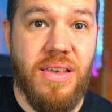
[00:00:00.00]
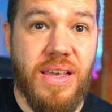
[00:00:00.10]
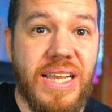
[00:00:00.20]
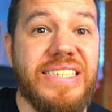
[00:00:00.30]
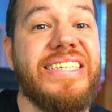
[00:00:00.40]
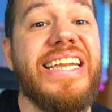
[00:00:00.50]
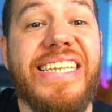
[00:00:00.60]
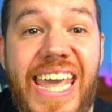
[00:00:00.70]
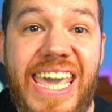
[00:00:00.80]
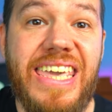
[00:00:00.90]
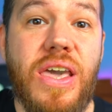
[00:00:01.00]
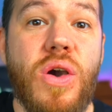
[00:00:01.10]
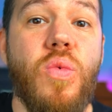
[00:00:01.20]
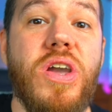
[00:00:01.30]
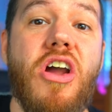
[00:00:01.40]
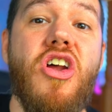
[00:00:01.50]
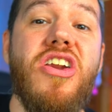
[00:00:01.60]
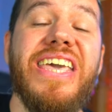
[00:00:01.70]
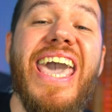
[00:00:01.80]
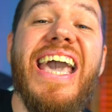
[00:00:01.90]
Today, we are
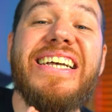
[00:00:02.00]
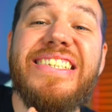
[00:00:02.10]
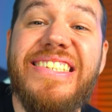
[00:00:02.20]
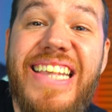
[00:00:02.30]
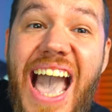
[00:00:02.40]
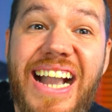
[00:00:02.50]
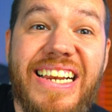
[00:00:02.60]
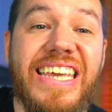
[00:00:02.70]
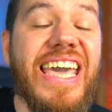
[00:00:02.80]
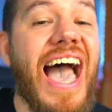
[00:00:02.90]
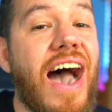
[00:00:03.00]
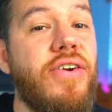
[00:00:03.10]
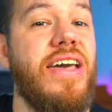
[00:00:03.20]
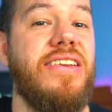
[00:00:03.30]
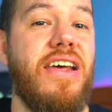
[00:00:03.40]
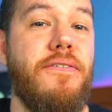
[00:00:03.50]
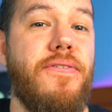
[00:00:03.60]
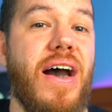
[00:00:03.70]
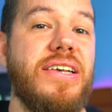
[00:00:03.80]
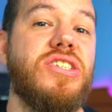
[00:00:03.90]
learning exactly how to
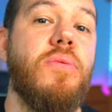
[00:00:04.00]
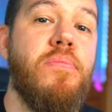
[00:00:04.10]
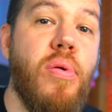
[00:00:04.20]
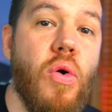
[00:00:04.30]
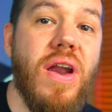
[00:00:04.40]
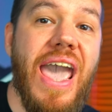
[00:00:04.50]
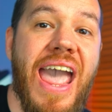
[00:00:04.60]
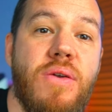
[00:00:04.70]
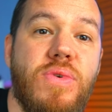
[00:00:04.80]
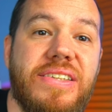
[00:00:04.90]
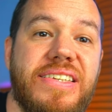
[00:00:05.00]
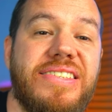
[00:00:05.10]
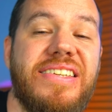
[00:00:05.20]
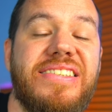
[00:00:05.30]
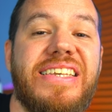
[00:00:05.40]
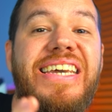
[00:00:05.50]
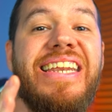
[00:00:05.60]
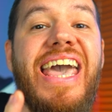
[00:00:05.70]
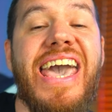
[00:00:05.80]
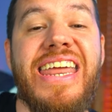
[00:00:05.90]
identify support and resistance
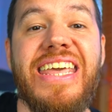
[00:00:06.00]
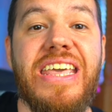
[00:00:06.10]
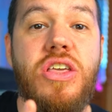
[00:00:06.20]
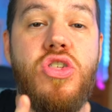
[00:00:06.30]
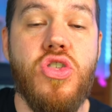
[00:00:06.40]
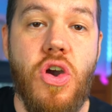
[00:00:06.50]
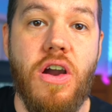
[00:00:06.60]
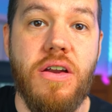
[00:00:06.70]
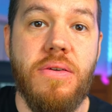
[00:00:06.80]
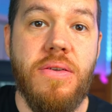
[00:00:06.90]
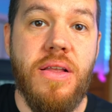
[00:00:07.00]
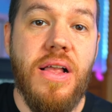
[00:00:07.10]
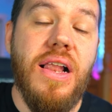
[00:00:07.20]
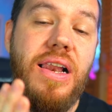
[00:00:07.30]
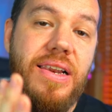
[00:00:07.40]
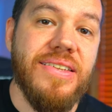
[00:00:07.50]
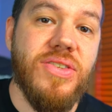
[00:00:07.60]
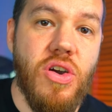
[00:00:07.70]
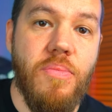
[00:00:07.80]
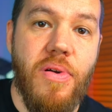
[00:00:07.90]
in any chart. Let's
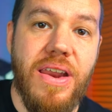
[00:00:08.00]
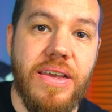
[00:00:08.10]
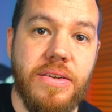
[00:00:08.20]
jump right in.